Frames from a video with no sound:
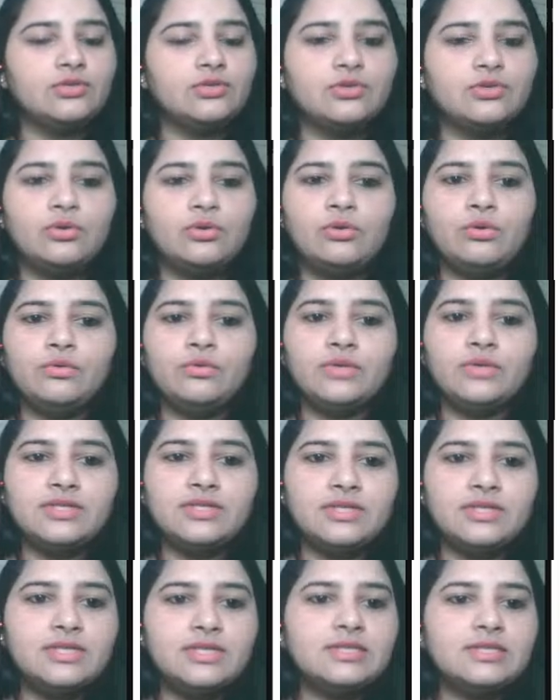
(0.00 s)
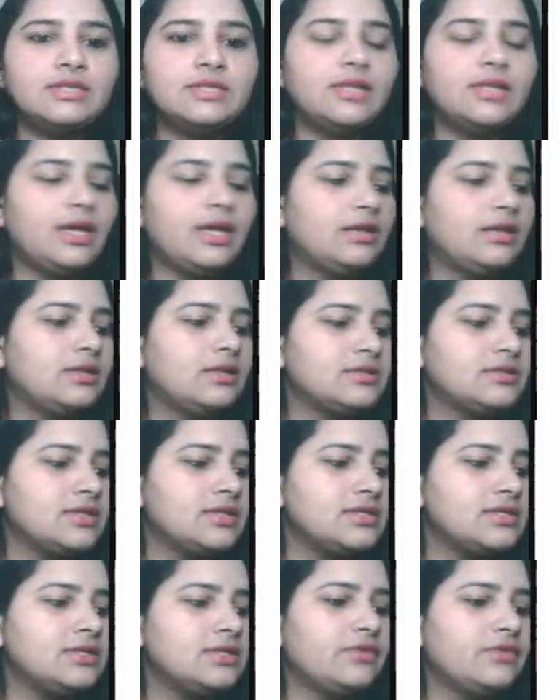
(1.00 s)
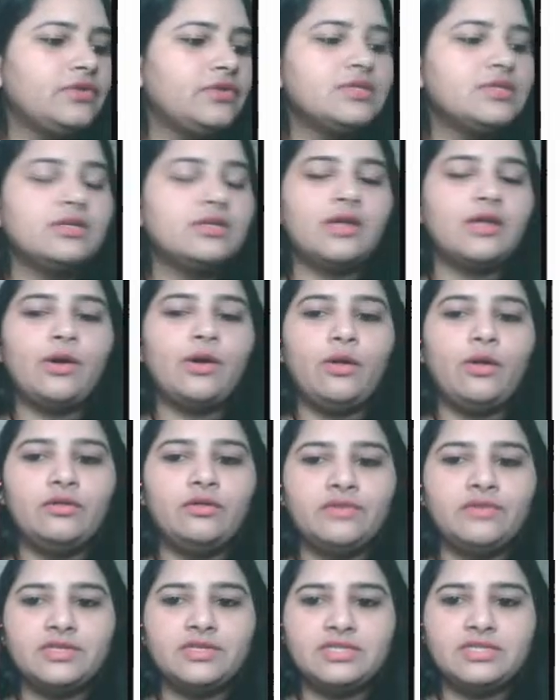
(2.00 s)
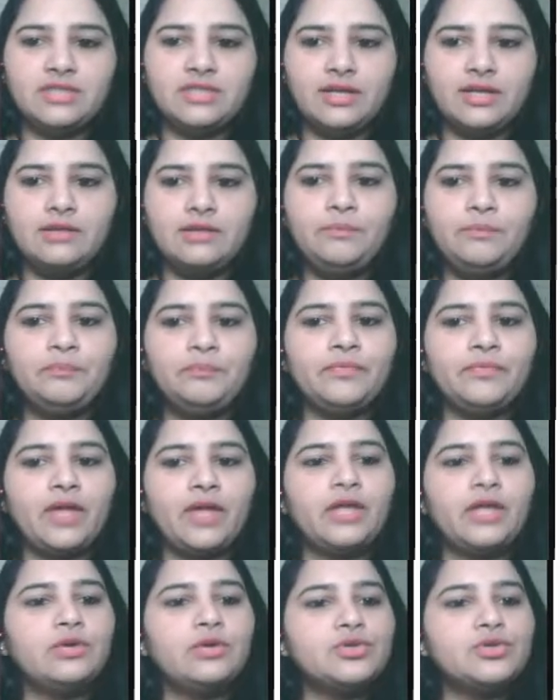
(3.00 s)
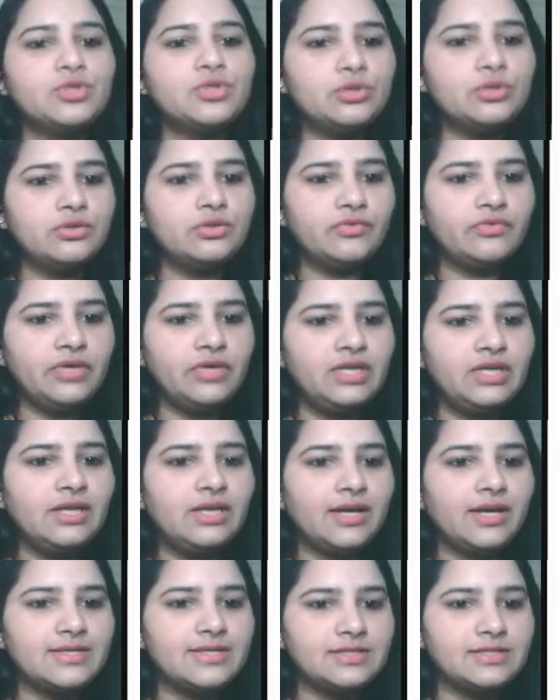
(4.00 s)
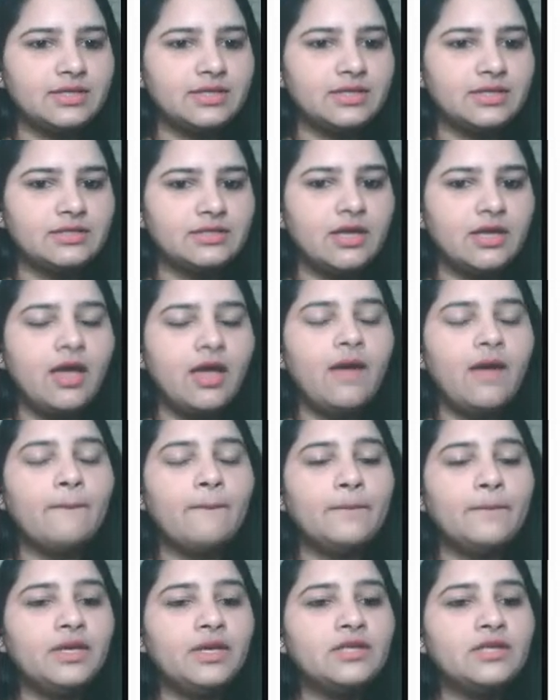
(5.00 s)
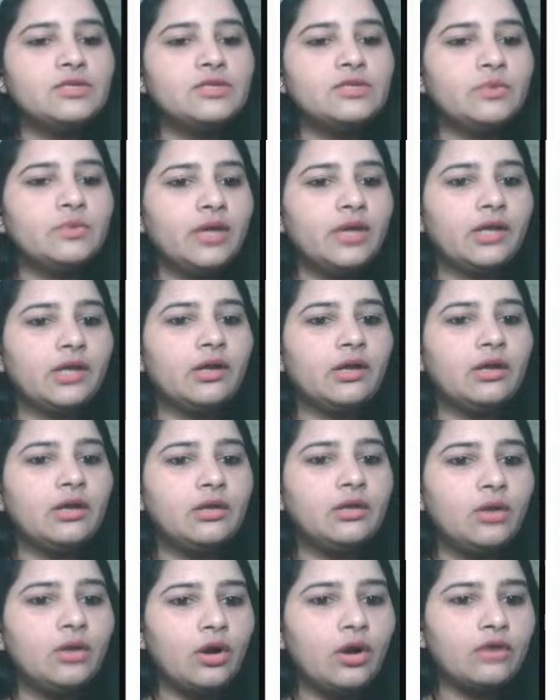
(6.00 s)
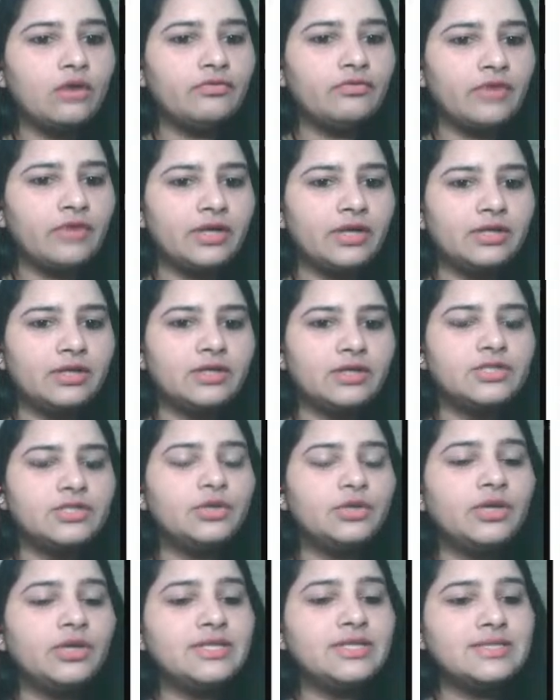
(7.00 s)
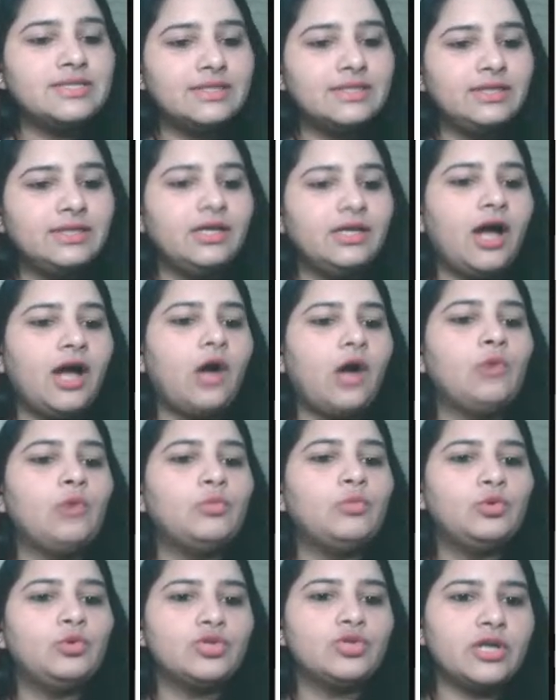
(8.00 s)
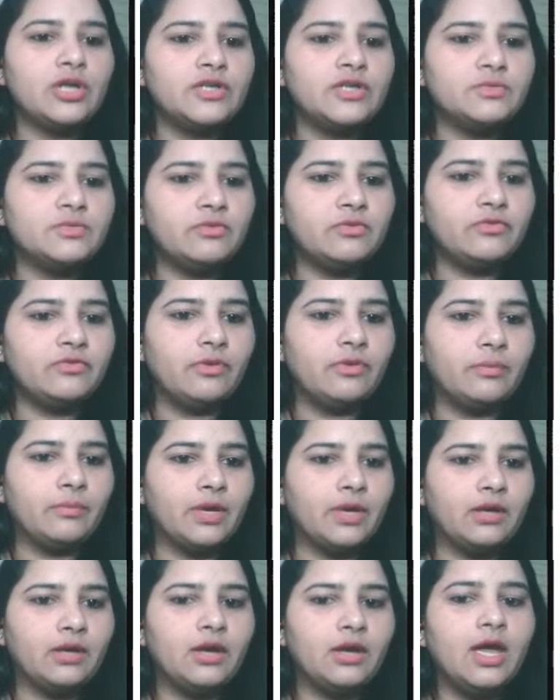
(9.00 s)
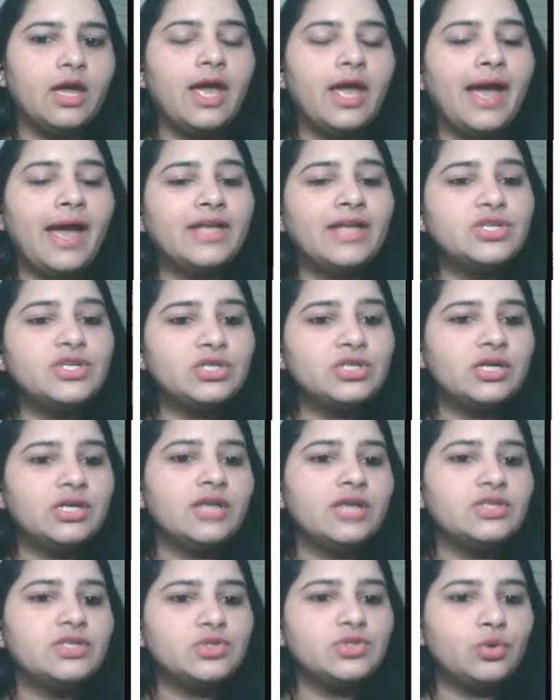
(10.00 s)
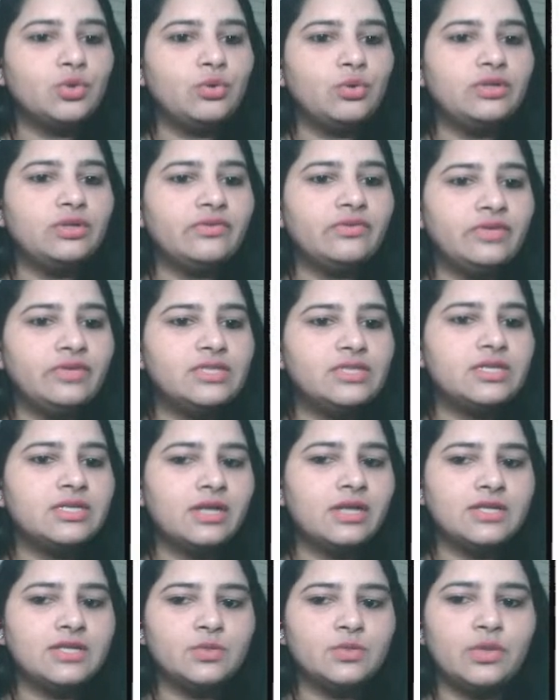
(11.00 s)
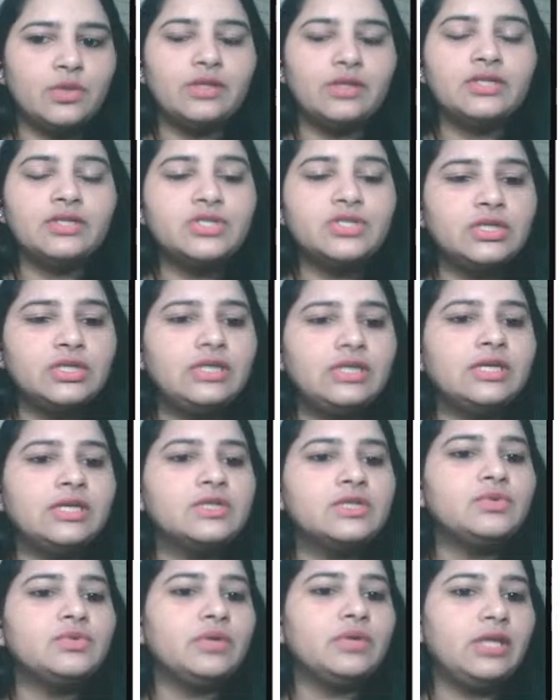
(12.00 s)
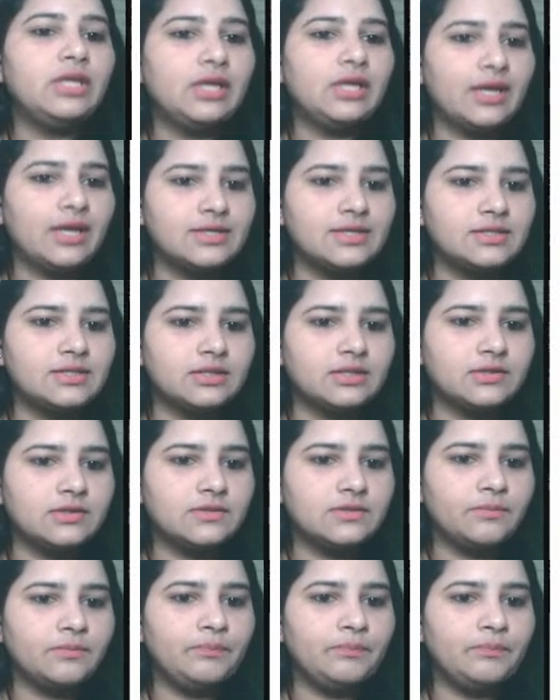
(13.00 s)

So, this is the thing. This is the reason I always tell that you should read essays because we get a lot of ideas. You can see how Pooja is performing, and she has told the reason as well that she is reading essays.